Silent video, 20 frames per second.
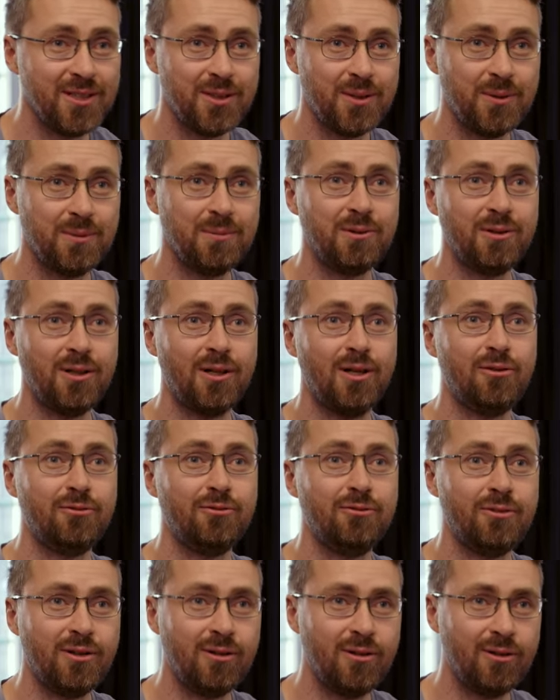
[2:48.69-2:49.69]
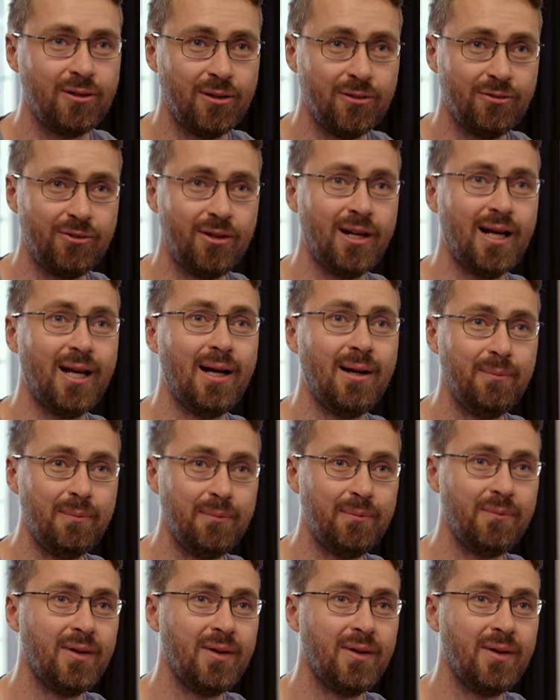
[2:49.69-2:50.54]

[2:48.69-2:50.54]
So Grafana